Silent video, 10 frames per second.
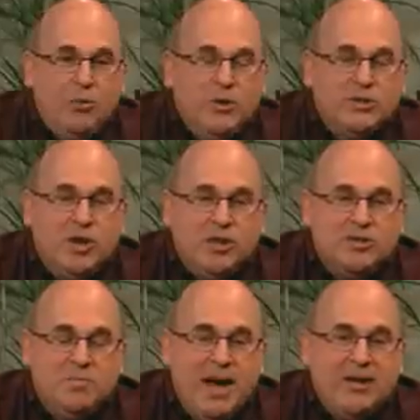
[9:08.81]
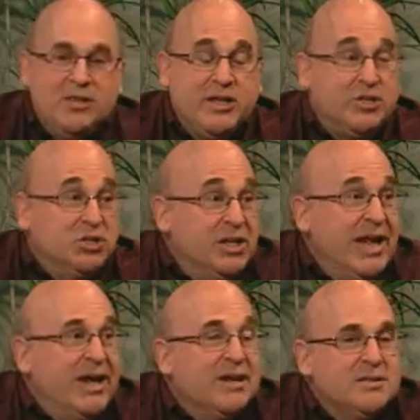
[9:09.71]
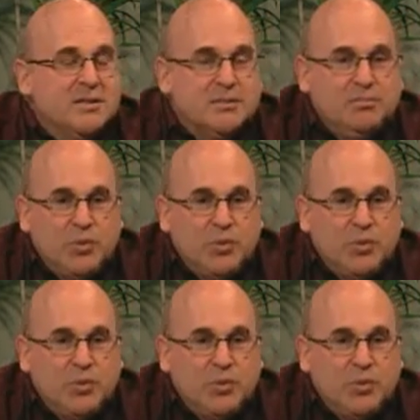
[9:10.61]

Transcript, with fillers: we talked about their genetics.